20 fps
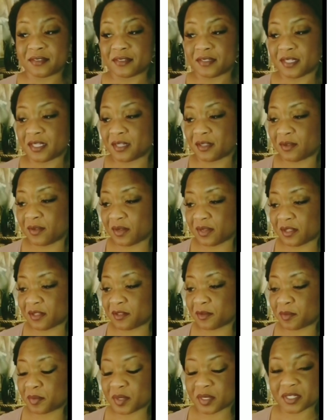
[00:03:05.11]

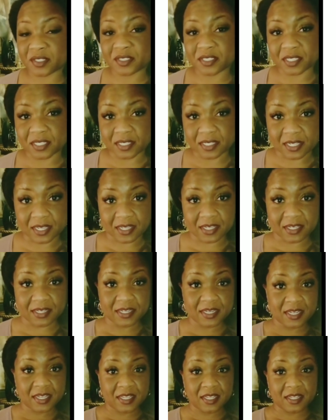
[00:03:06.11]
Another person that
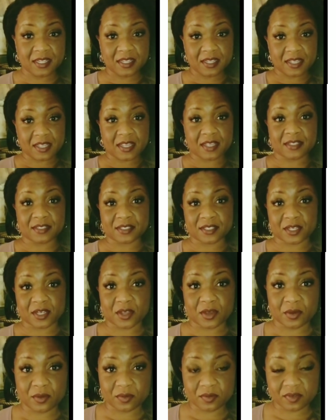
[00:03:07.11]
has
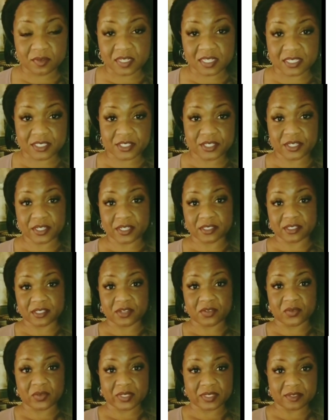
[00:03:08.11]
known that she is
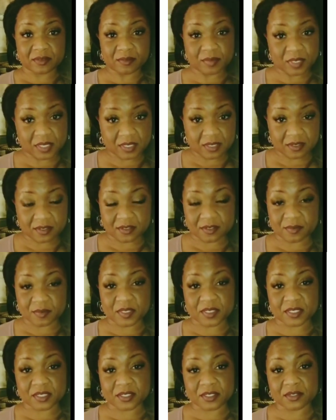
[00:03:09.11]
going to be in this
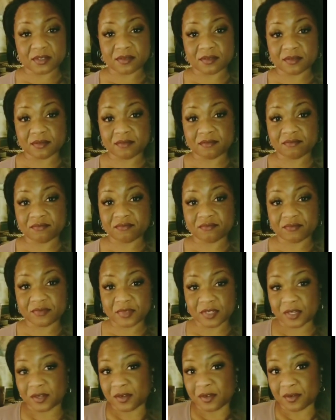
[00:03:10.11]
position
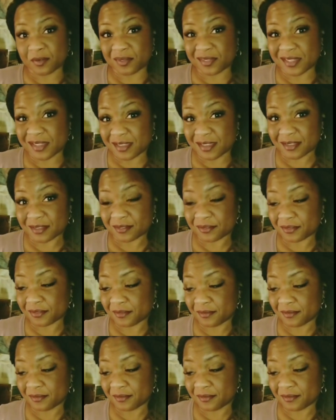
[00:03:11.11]
her whole life.